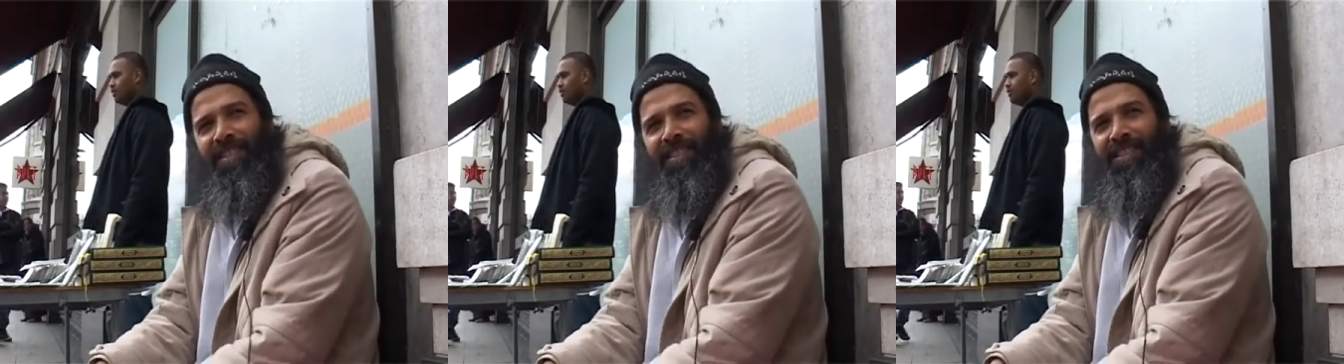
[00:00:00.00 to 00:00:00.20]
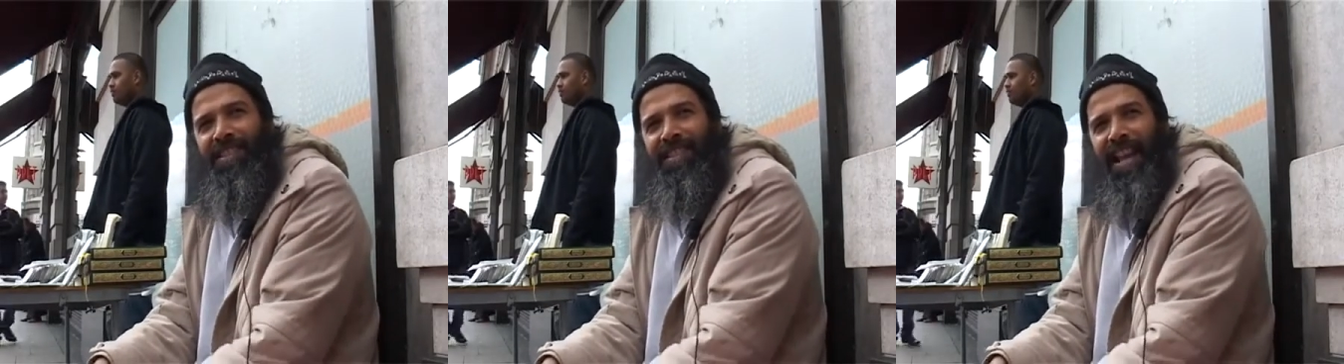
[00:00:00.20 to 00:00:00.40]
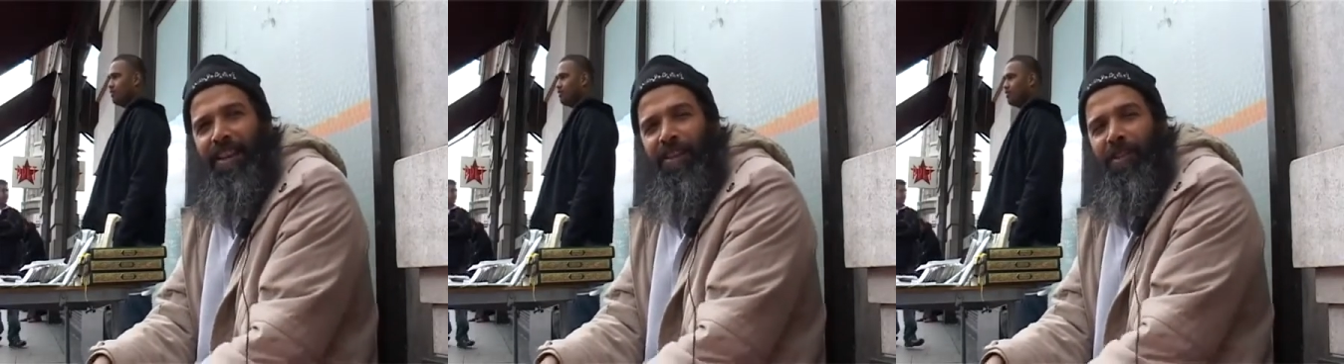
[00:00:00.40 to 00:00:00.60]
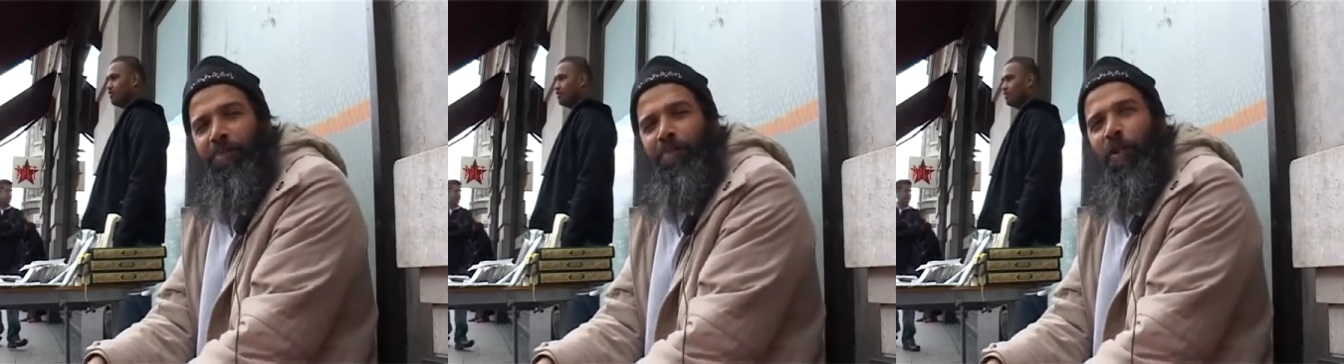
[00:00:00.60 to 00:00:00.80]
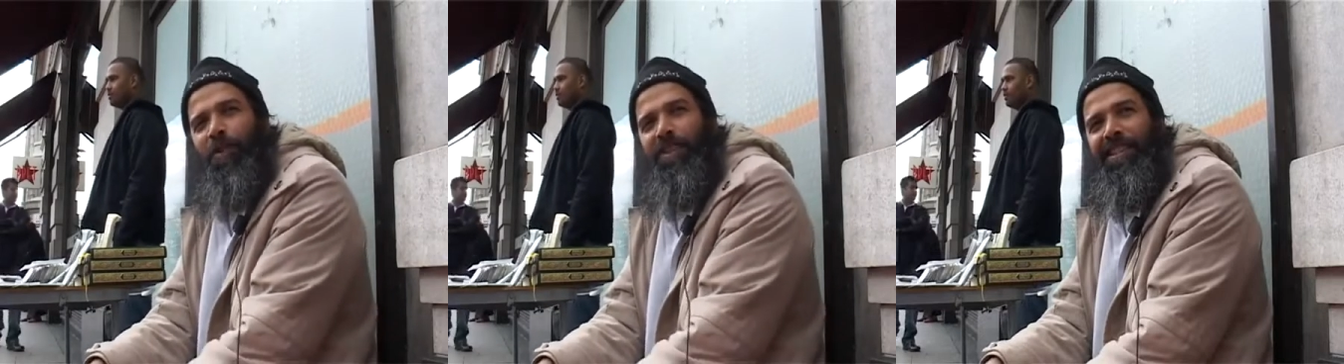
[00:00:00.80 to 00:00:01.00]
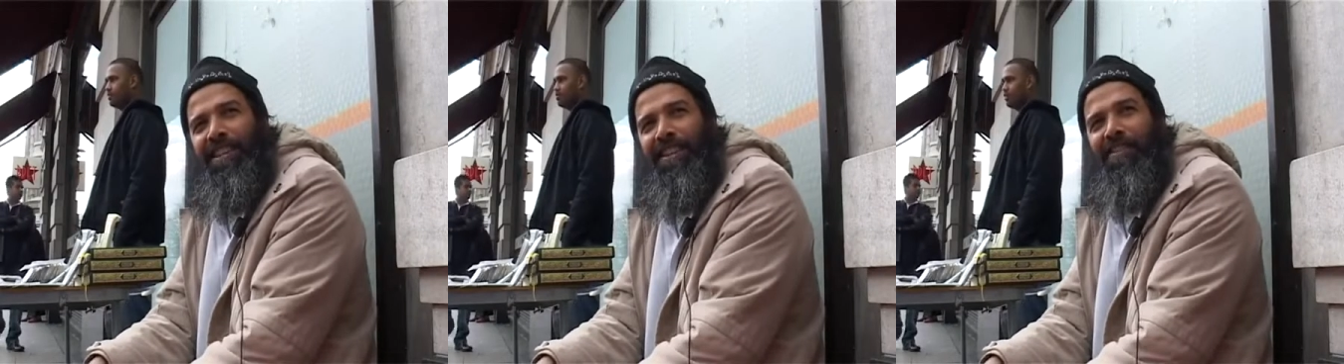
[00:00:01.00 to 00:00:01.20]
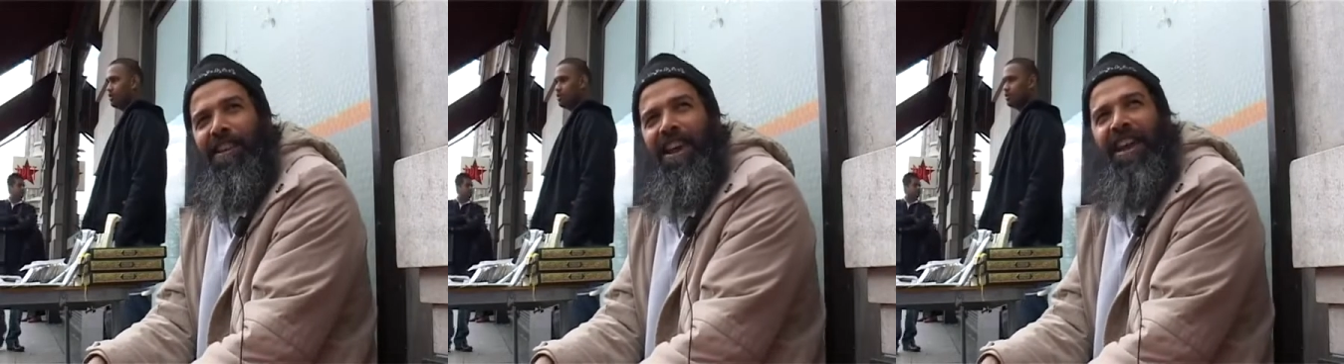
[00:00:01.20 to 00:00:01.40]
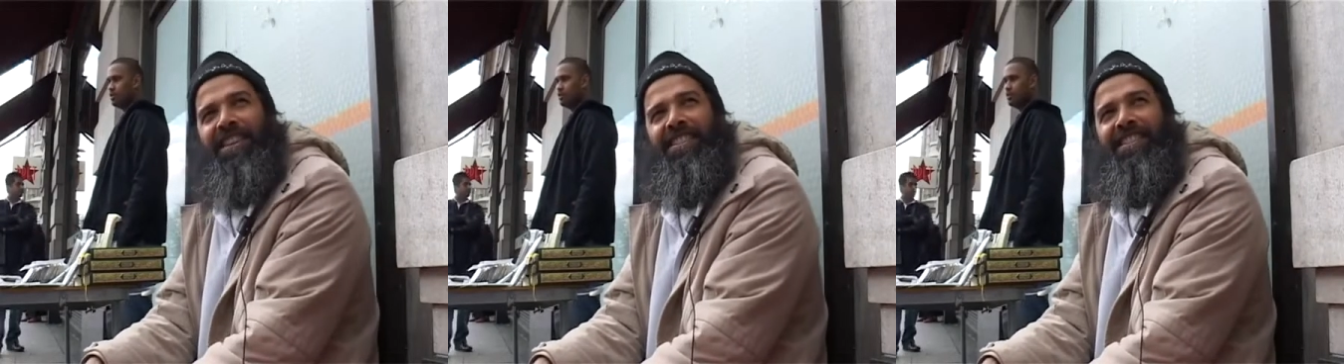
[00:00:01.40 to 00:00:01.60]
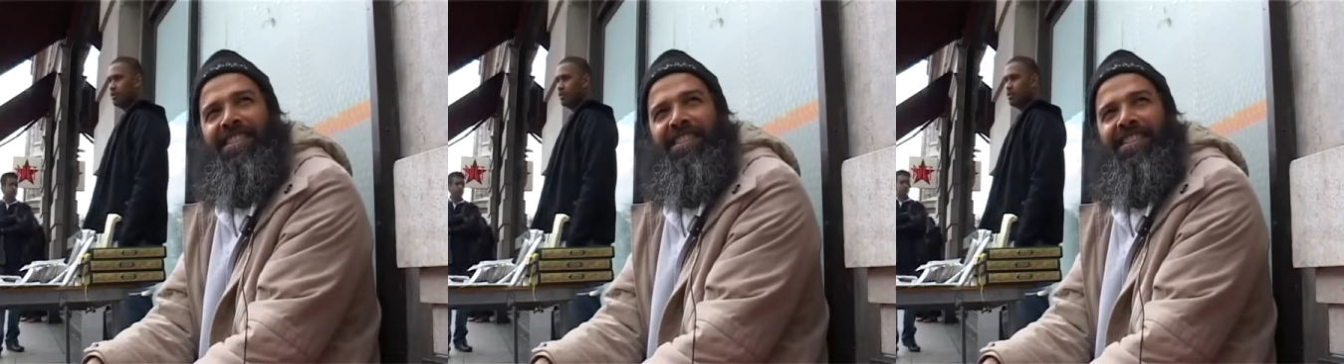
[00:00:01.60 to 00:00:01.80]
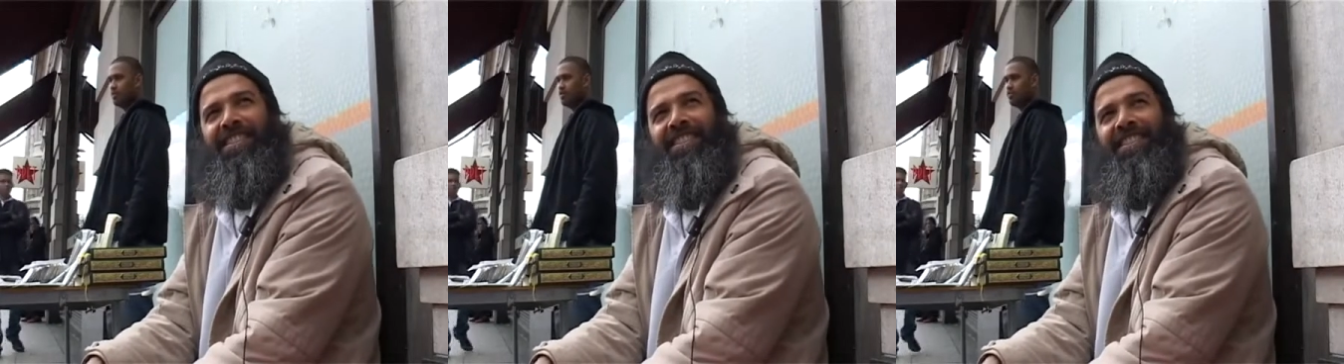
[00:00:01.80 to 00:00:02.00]
start to smoke
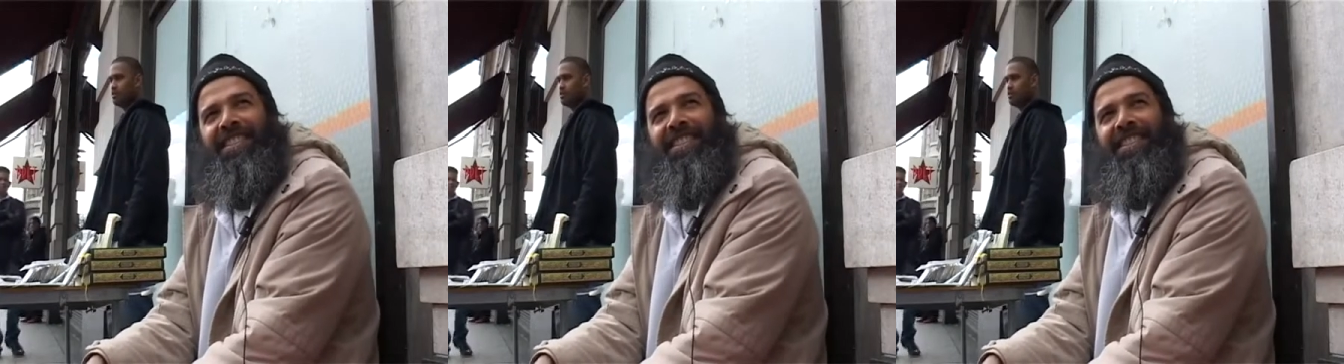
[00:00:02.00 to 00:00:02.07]
cigarettes,